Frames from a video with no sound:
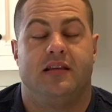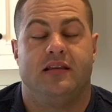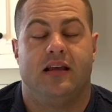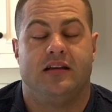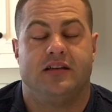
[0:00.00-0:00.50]
the
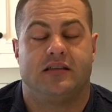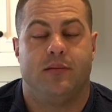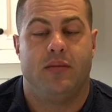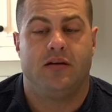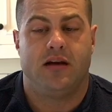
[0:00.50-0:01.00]

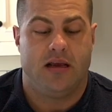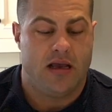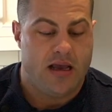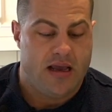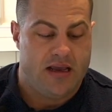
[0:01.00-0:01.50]
digestibility
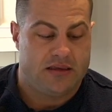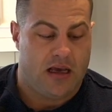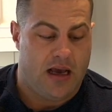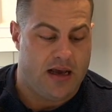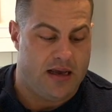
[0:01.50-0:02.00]
is
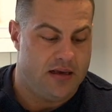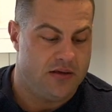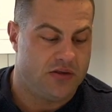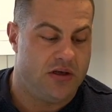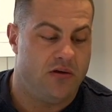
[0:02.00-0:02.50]
high
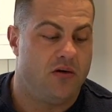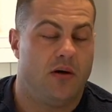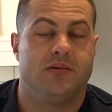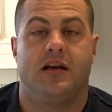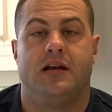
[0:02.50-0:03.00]
so you don't go
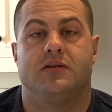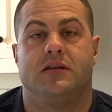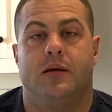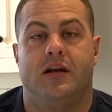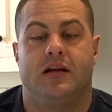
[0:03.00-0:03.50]
upsetting your
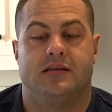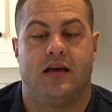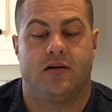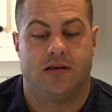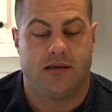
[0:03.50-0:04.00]
stomach,
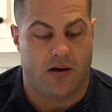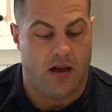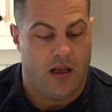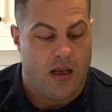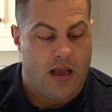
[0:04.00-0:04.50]
etc.,
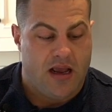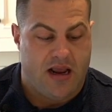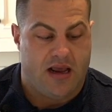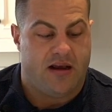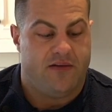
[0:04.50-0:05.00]
etc.
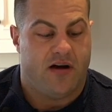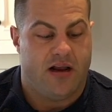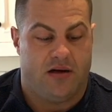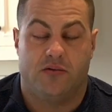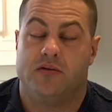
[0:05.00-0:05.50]
And I
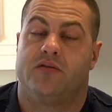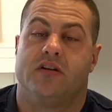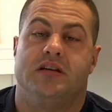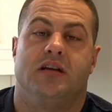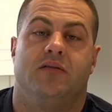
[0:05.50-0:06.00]
find
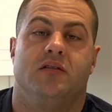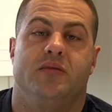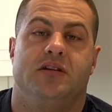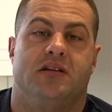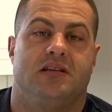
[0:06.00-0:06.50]
gluten-free stuff to
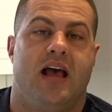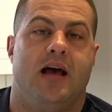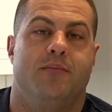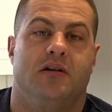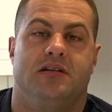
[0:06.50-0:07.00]
be just
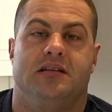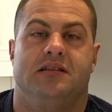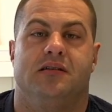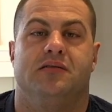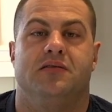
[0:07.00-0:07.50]
that, much
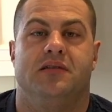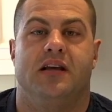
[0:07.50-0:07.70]
easier to